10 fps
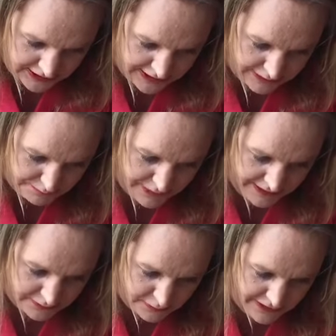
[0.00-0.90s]
stick that
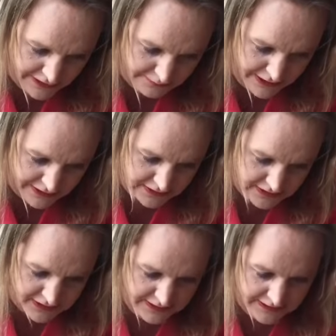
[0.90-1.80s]
wire back
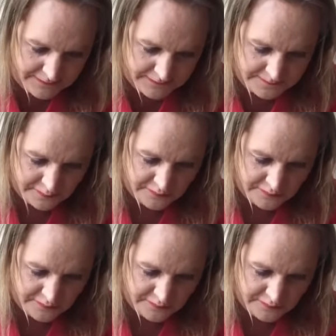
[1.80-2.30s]
onto there.